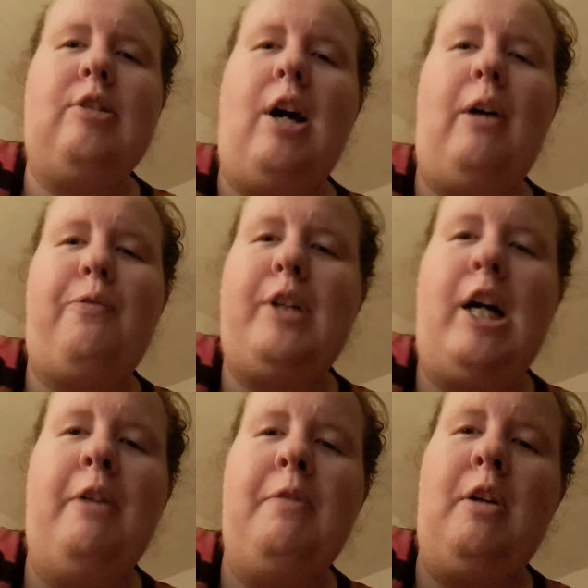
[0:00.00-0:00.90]
tough
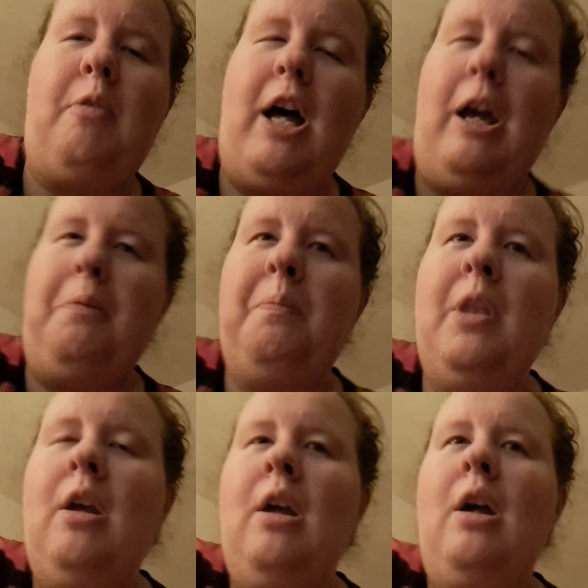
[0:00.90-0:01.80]
love in a way.
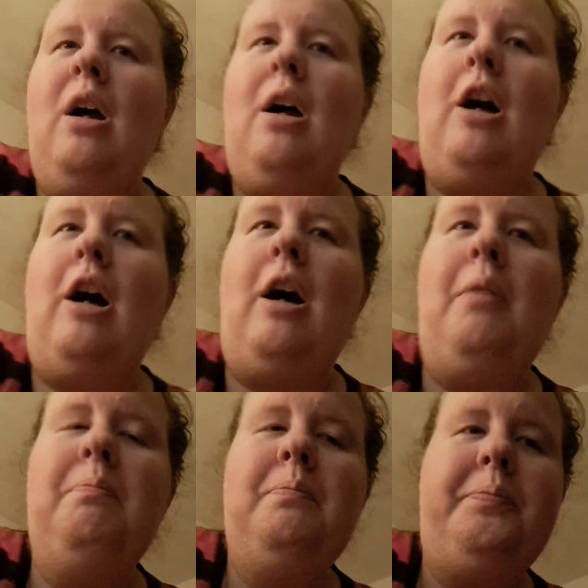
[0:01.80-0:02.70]

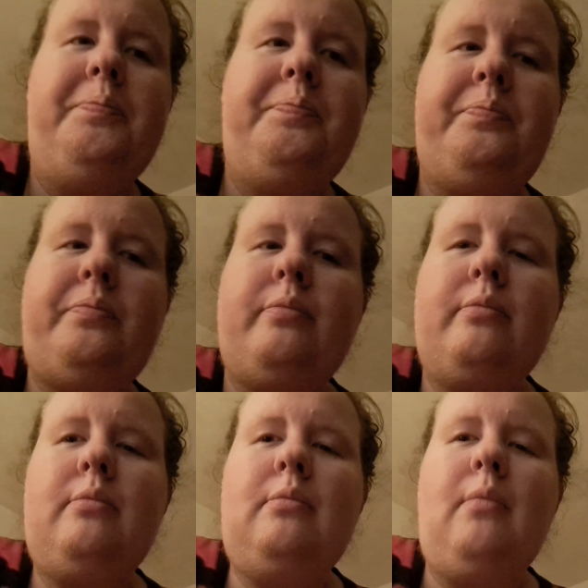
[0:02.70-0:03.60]
Um,
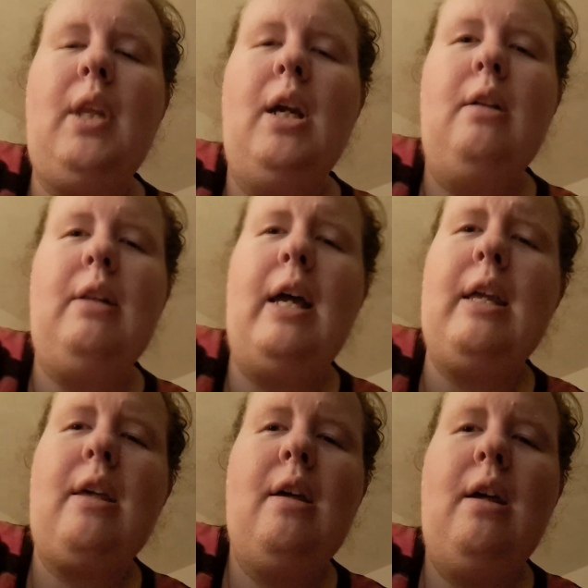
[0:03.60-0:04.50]

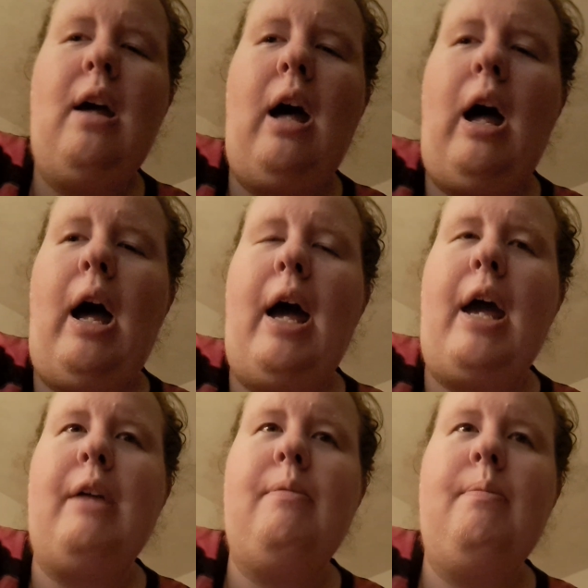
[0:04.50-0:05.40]
like
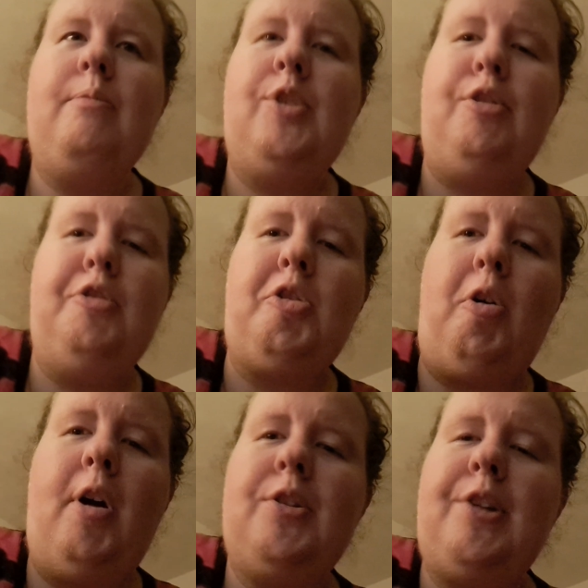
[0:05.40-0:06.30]
I do
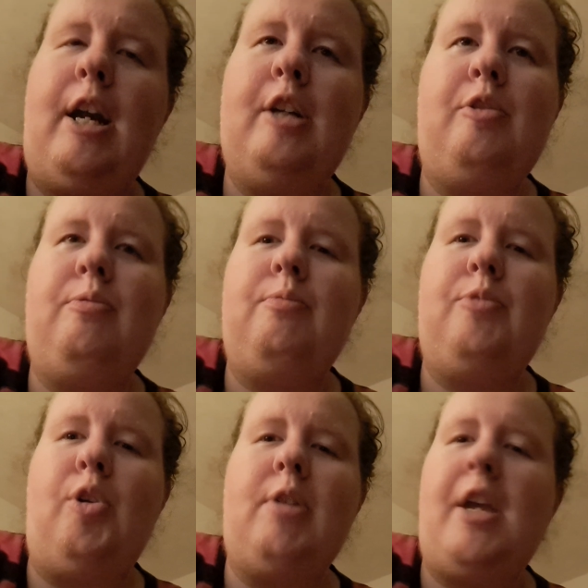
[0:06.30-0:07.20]
chores and I
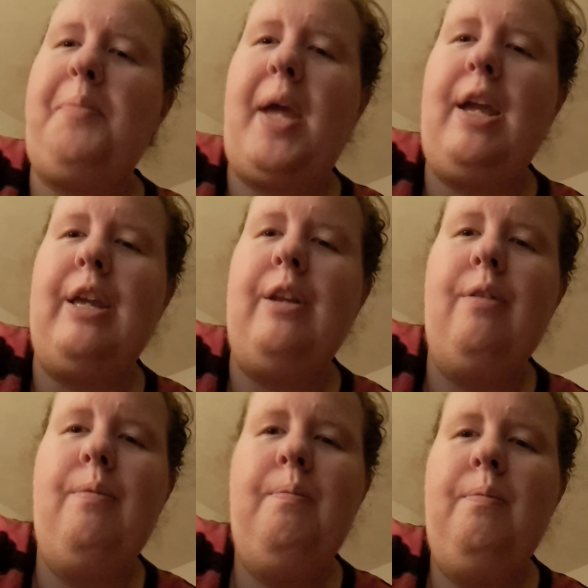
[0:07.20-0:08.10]
don't get paid.
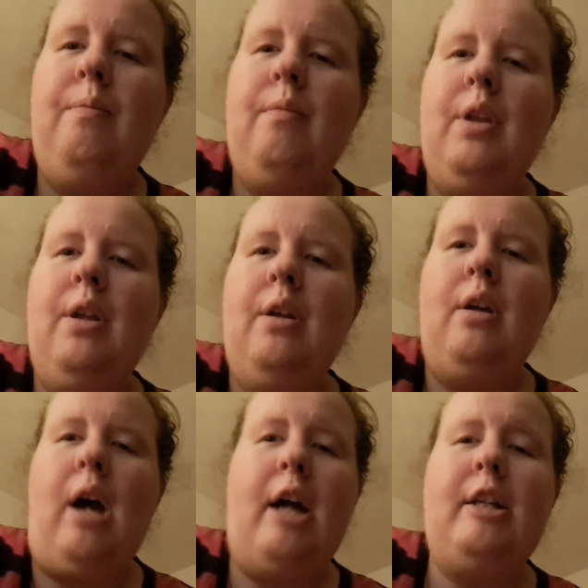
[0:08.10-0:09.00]

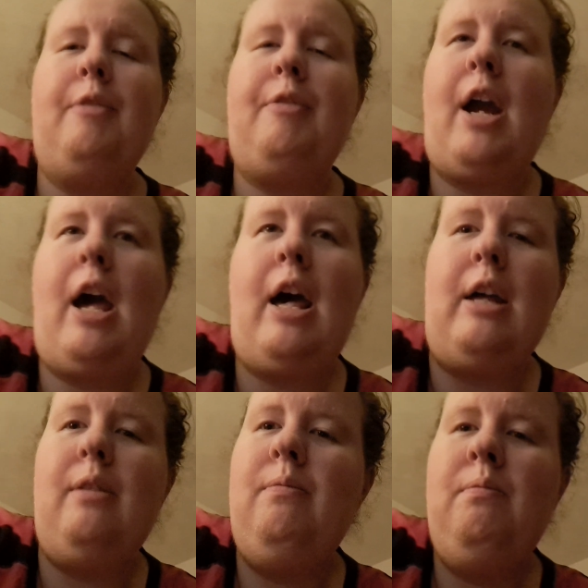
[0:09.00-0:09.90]
I never
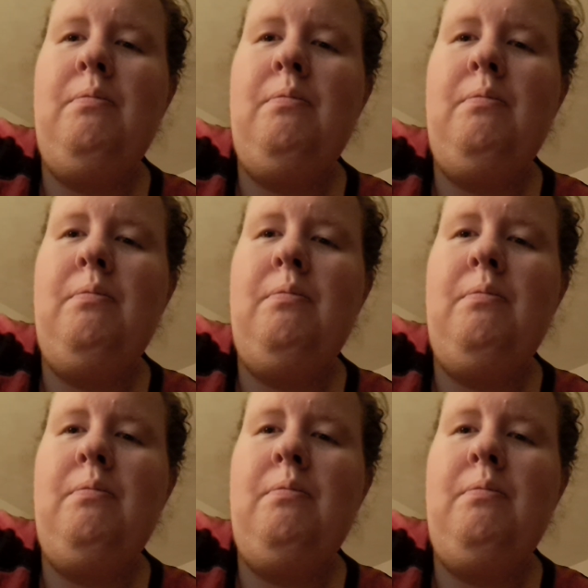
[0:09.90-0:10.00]
had.